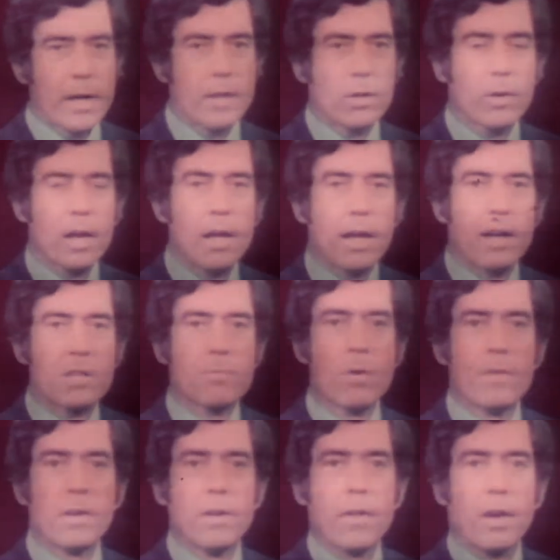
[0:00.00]
NATO allies
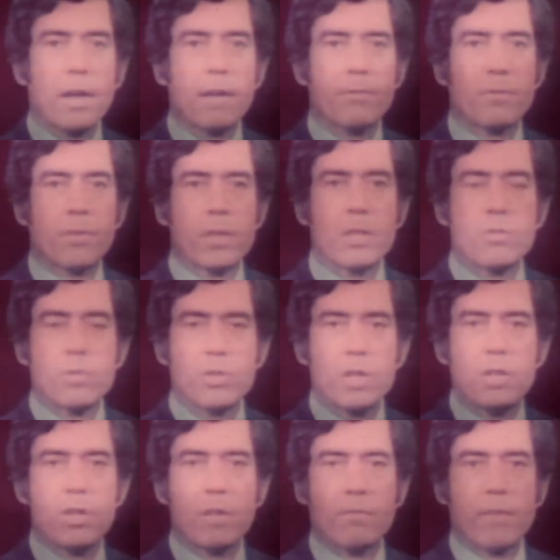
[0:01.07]
moving to the left, the
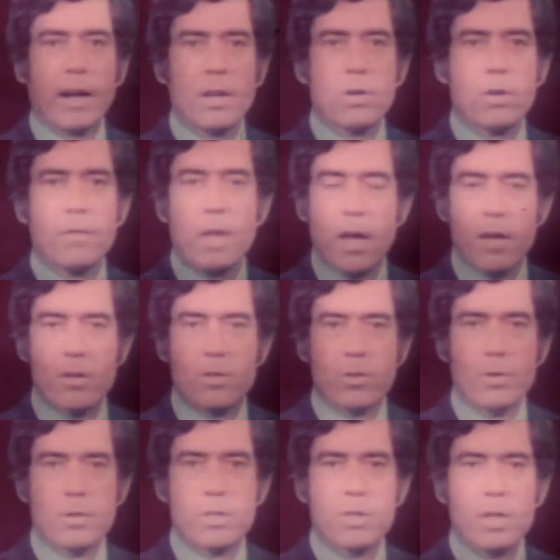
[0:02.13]
strategic value of the
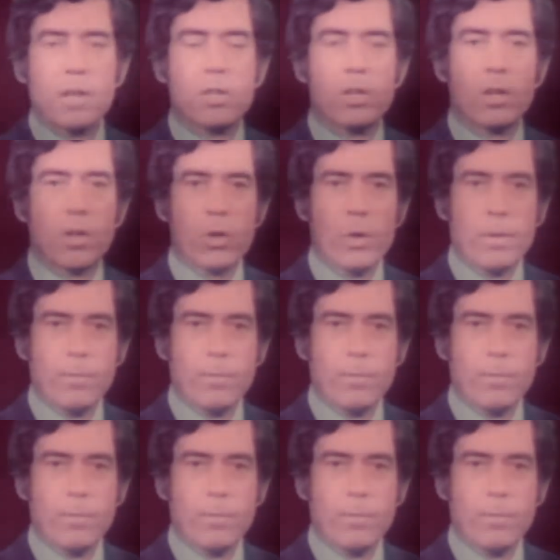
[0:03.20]
Azores takes on new